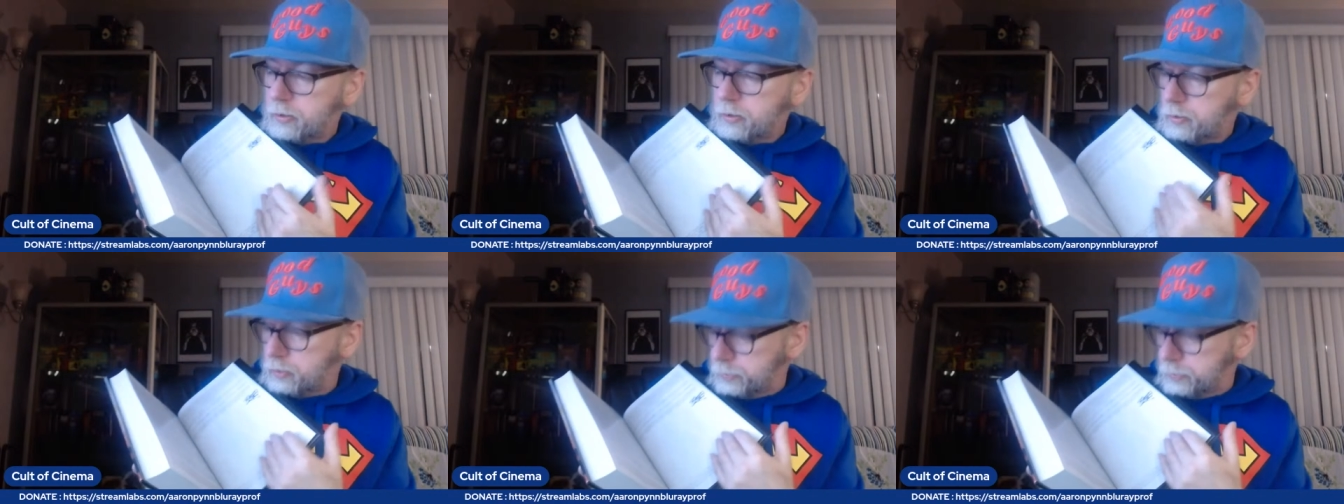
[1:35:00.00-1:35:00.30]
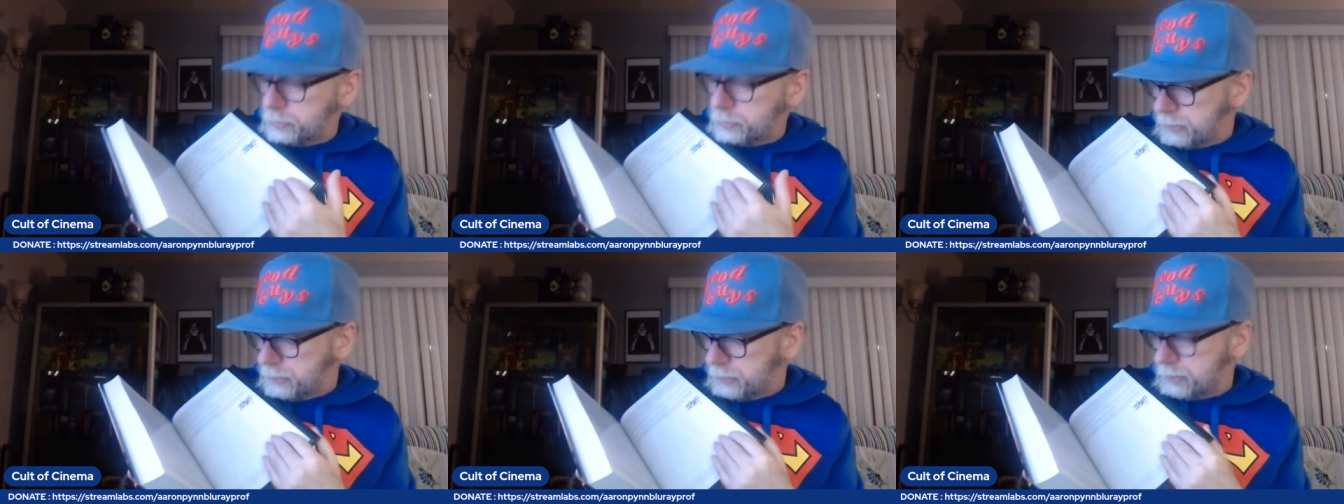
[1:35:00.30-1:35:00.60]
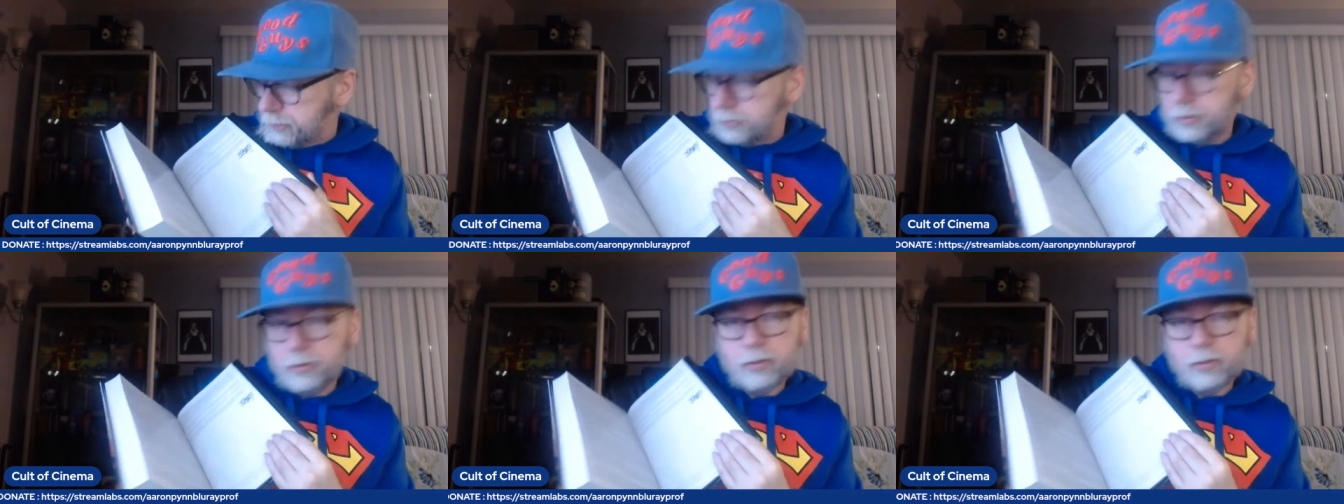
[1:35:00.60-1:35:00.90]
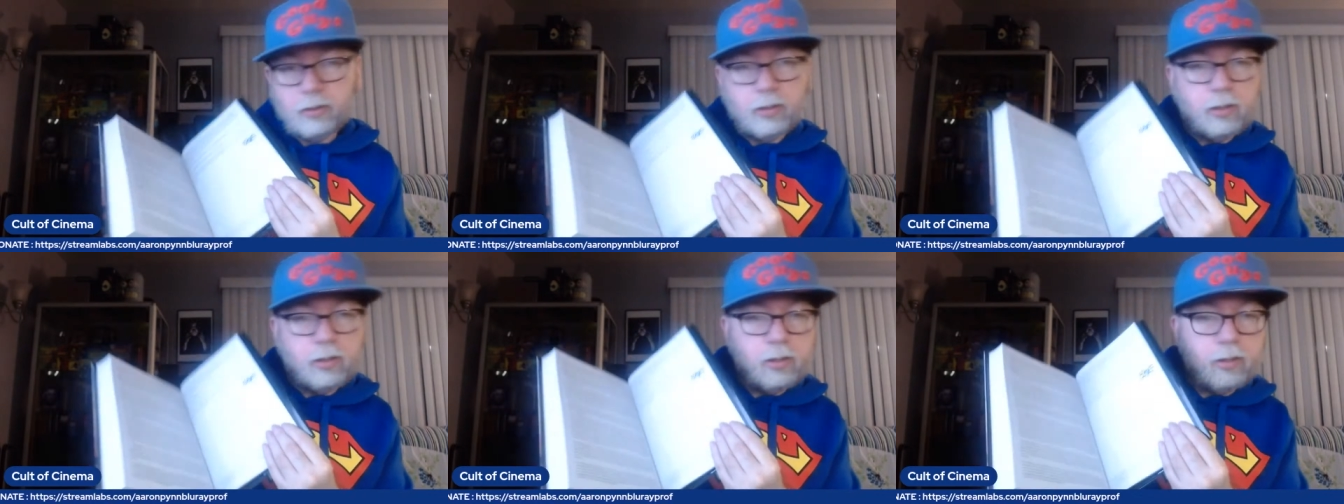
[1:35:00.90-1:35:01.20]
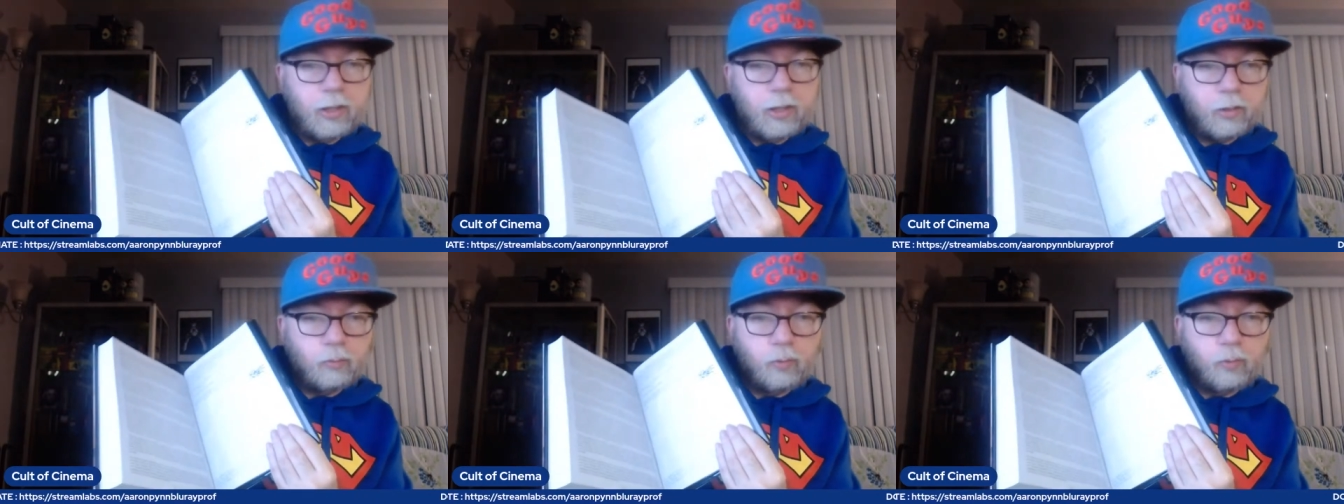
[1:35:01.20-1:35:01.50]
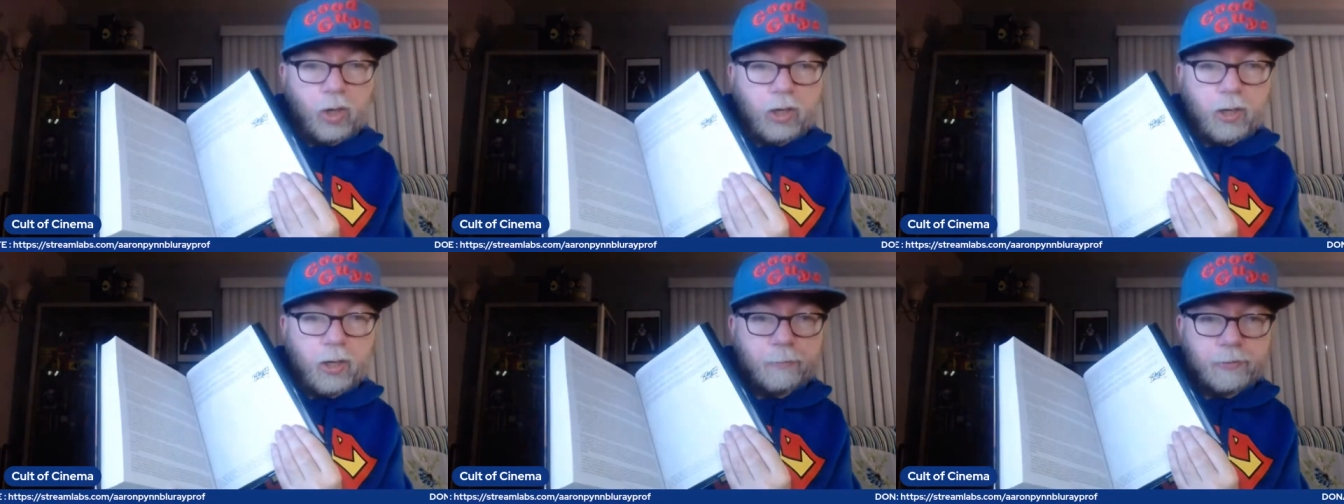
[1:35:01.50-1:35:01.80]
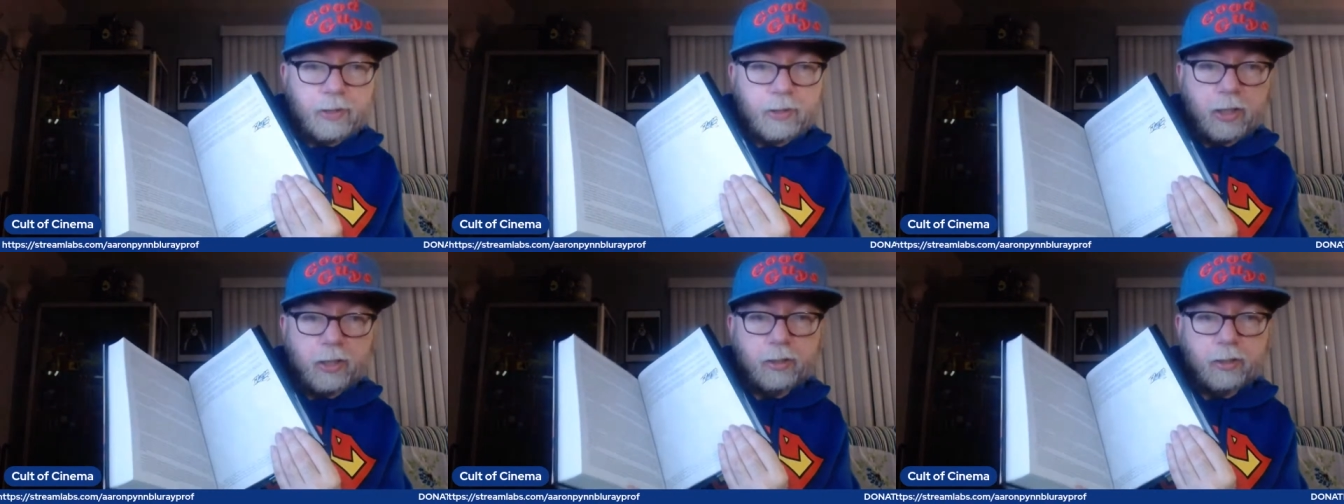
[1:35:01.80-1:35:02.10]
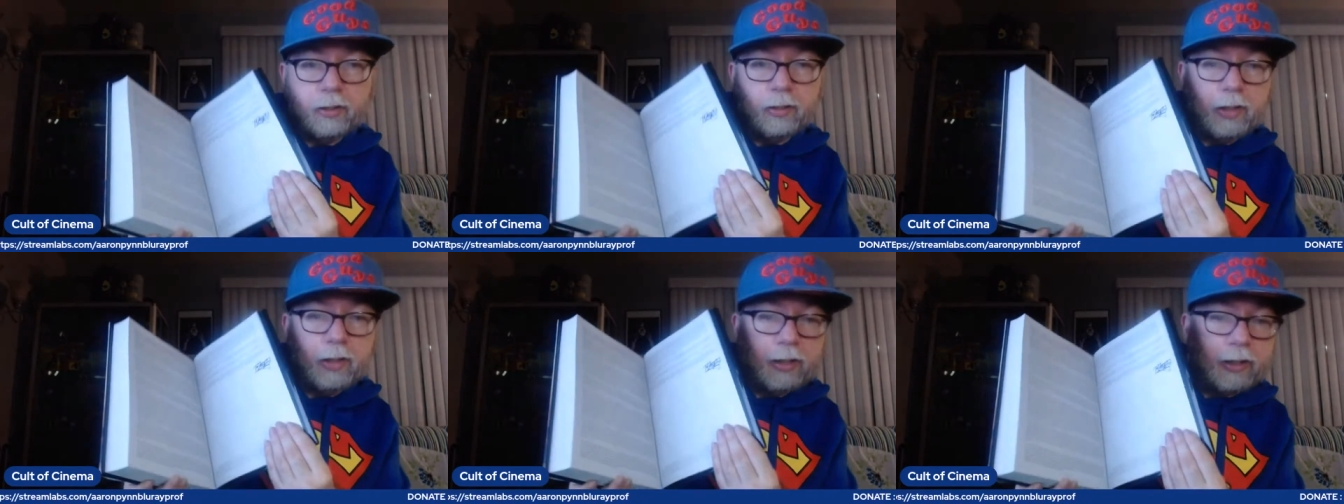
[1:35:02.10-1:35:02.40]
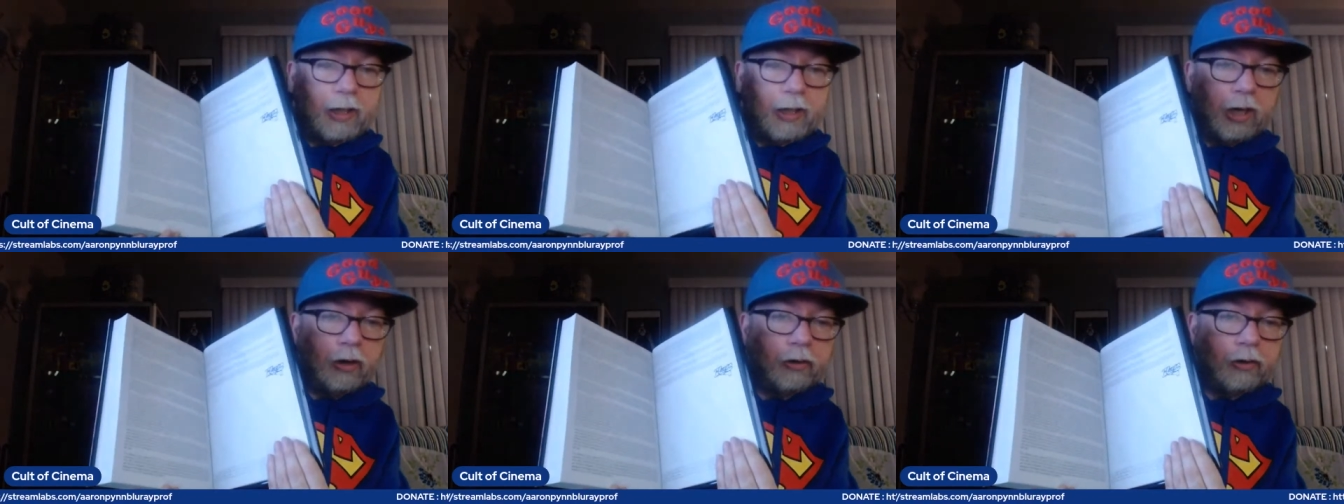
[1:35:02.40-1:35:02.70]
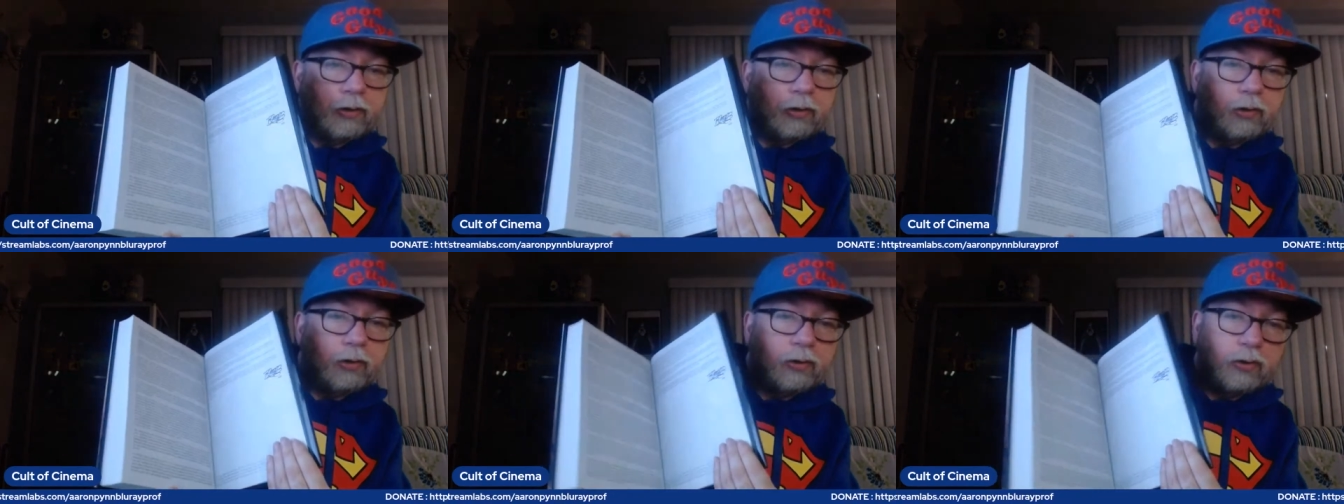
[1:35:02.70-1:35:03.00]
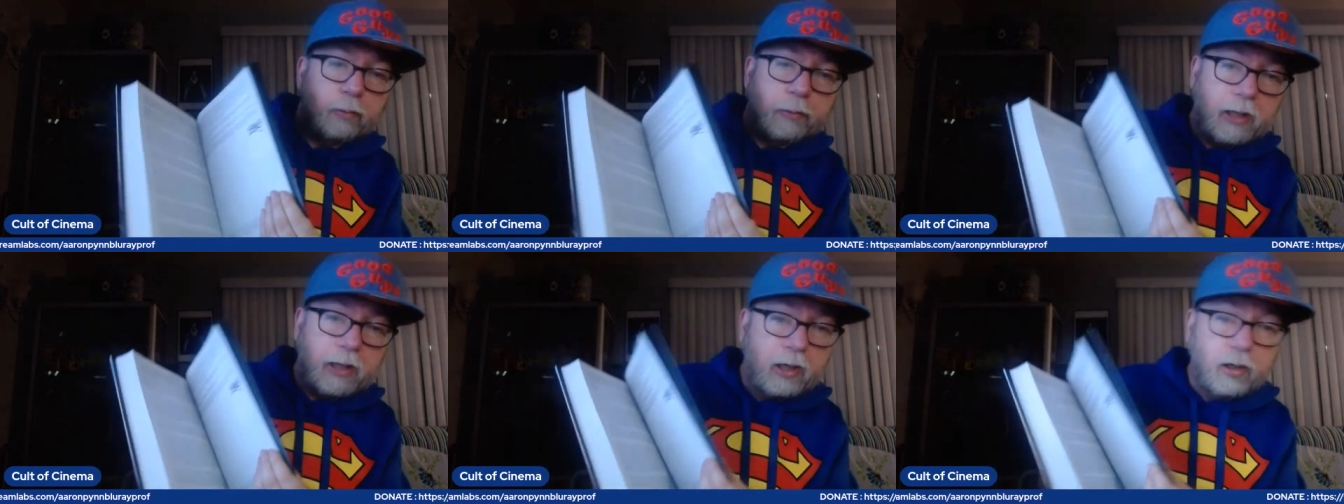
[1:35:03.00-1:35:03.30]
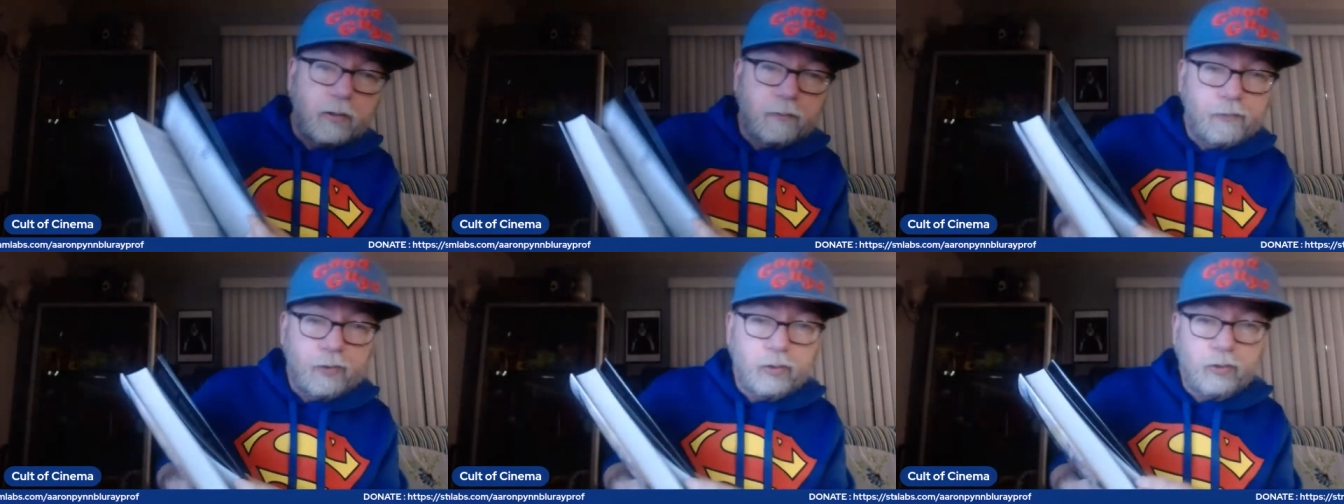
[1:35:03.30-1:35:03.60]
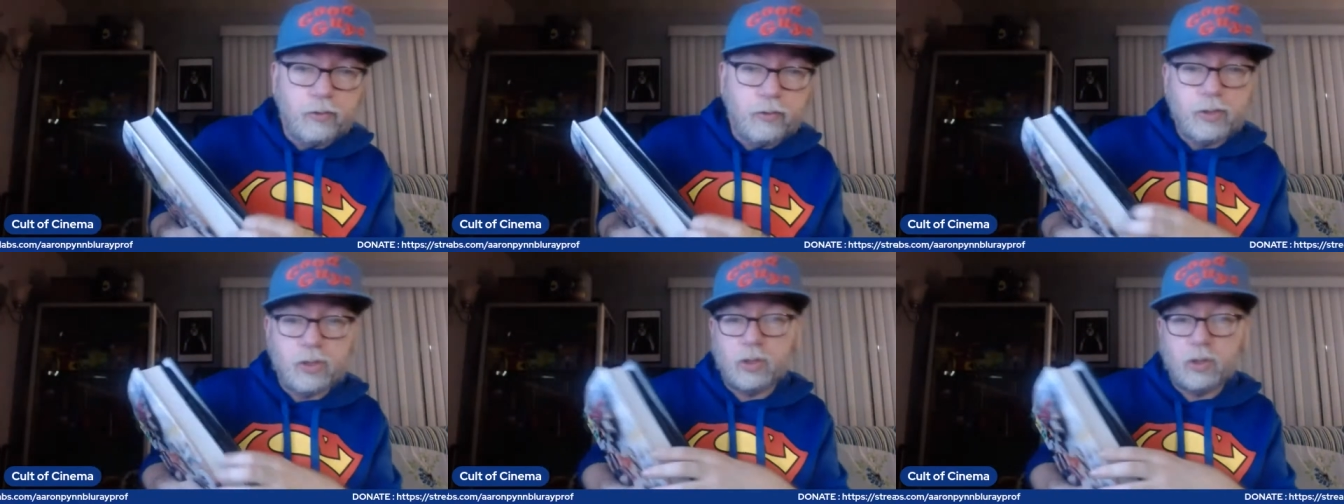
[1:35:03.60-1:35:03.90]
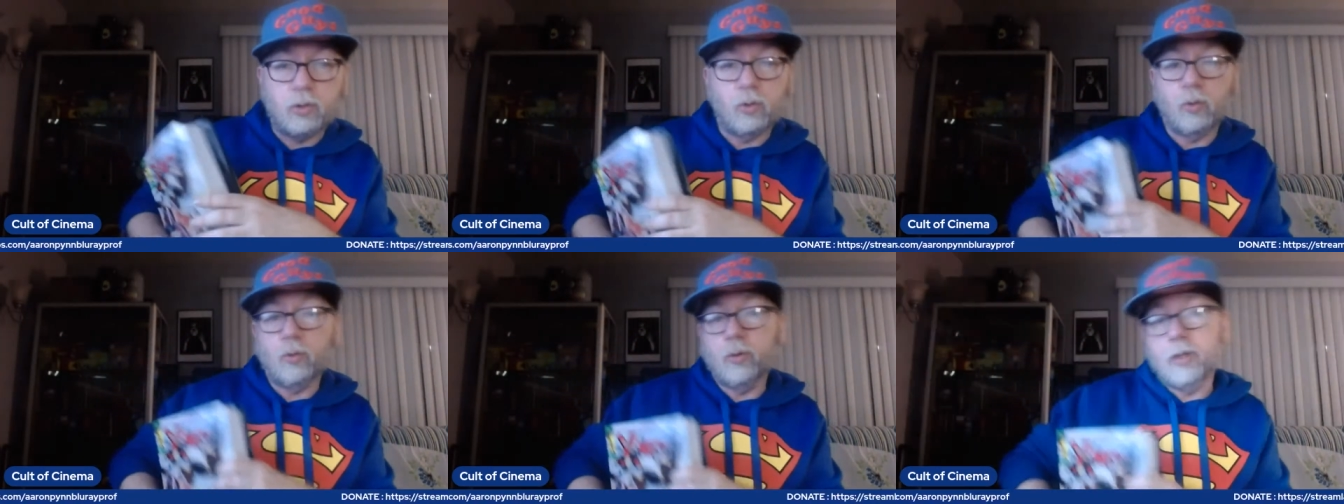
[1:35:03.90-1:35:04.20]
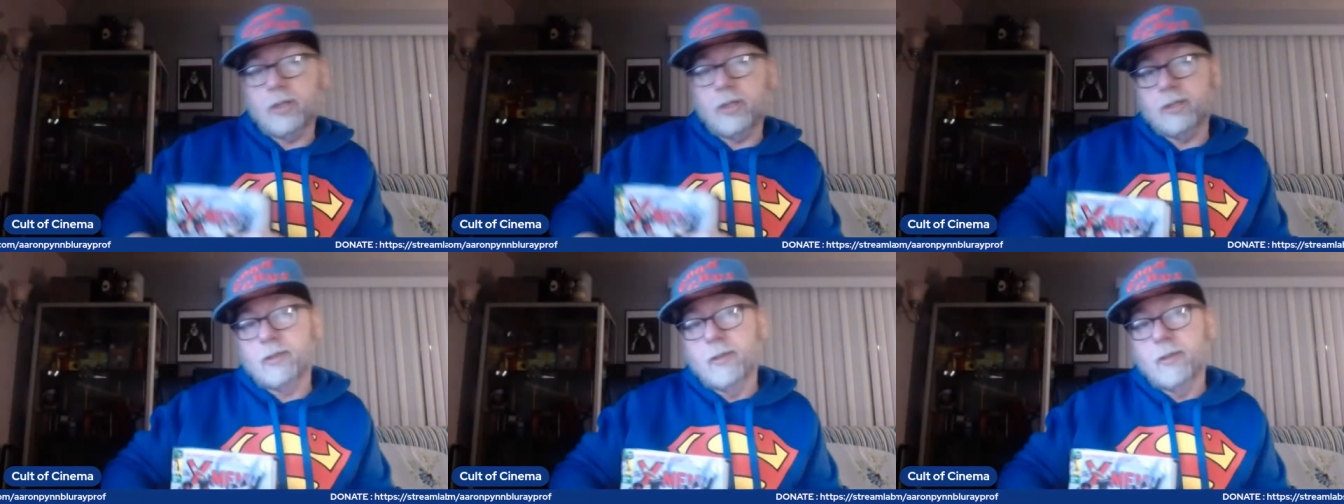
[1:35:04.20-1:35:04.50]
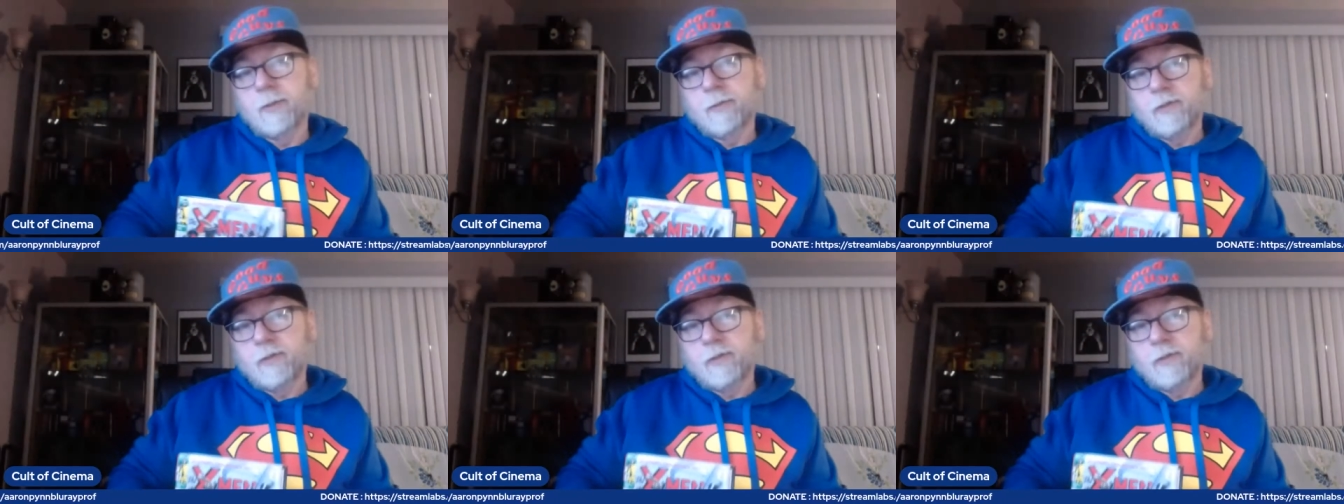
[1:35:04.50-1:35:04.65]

There'll be like write-ups on characters. There'll be interviews, stories.